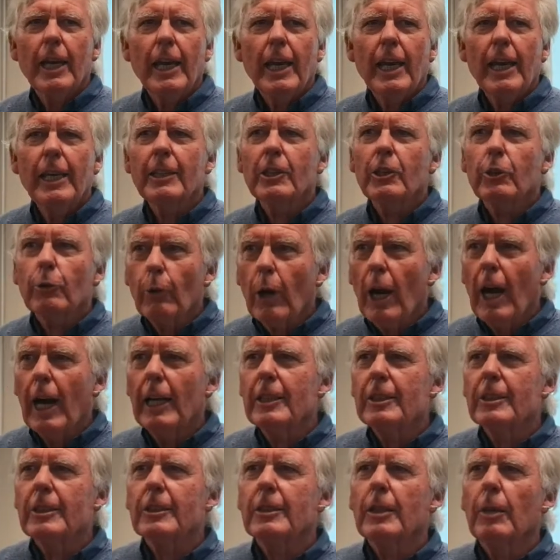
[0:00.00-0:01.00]
In
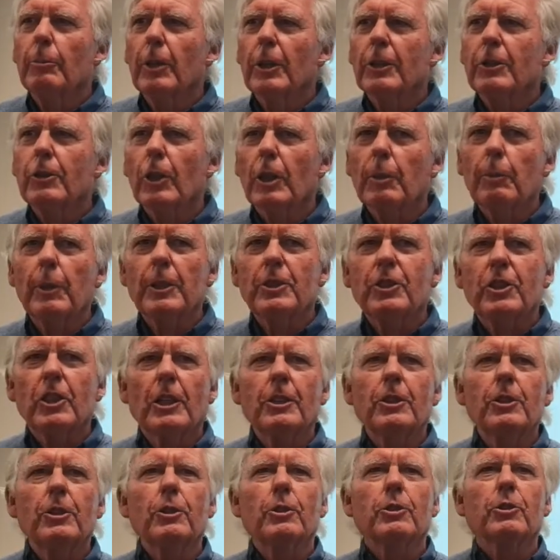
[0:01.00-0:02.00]
Christ, I'm not talking about
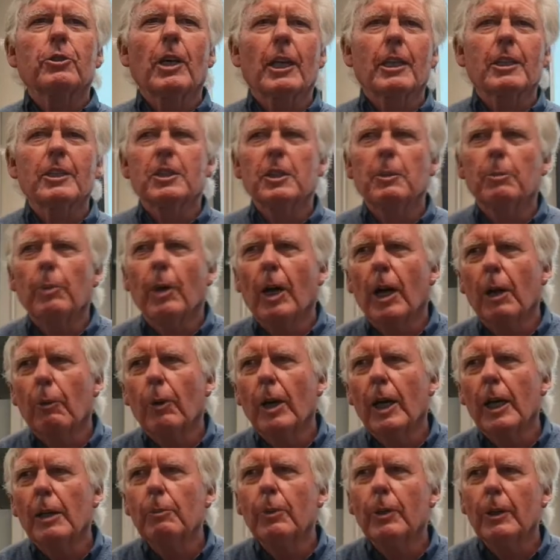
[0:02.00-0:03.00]
gender neutrality, by the way,